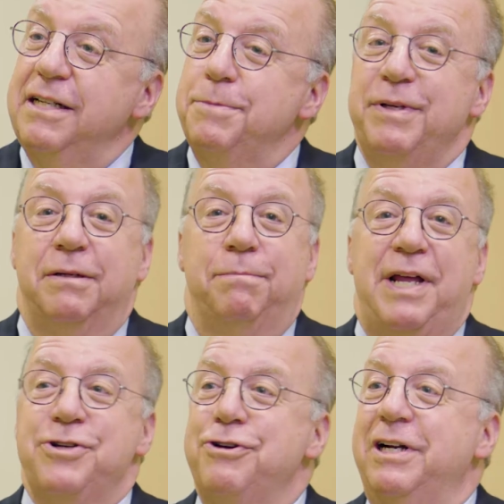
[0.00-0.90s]
it's been a
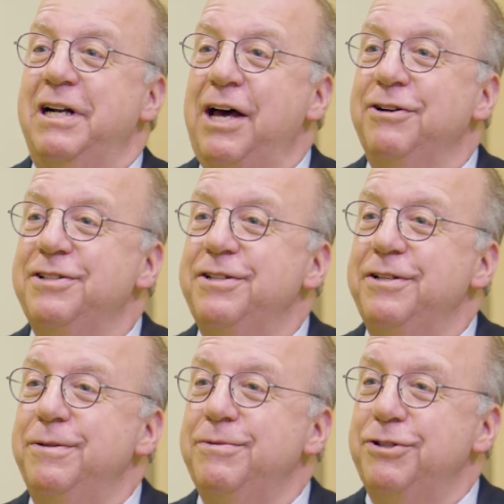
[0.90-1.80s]
pleasure and an honor
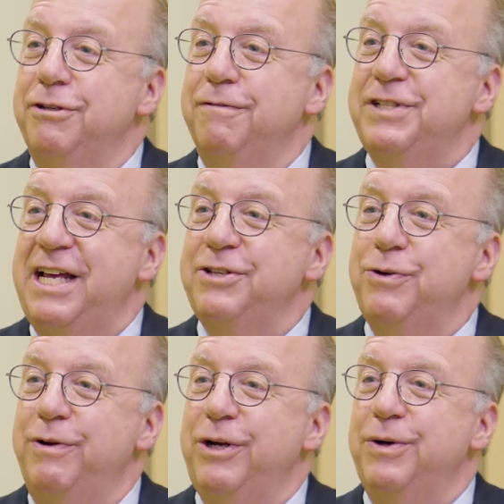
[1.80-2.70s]
to serve San
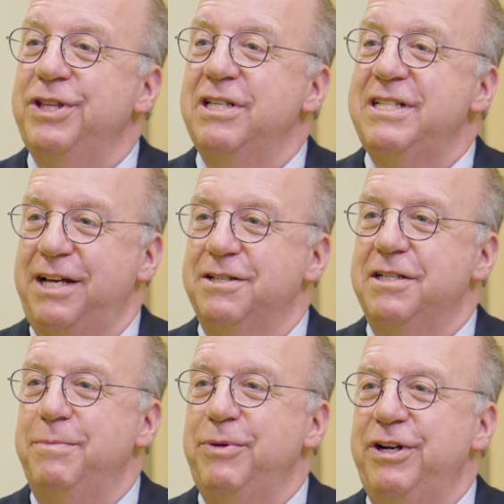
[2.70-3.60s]
Antonio and the Texas
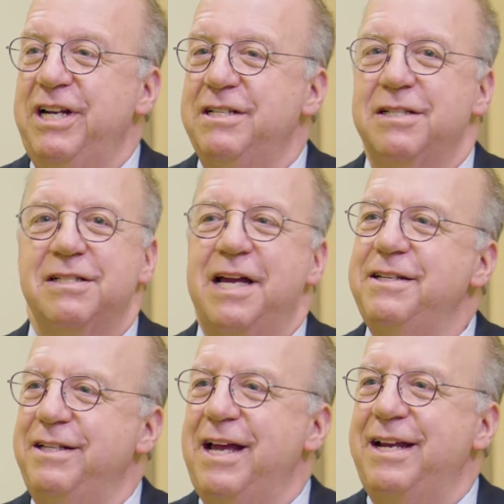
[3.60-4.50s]
community since
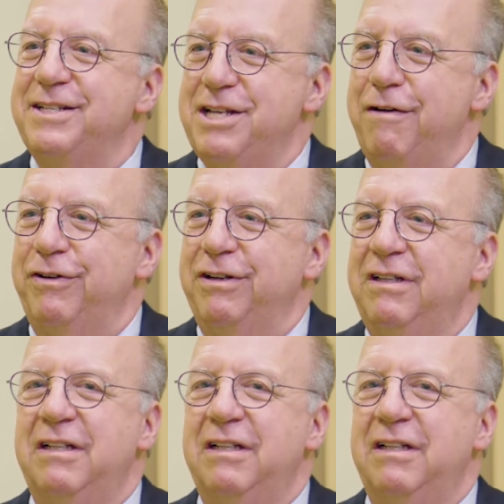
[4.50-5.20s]
1997.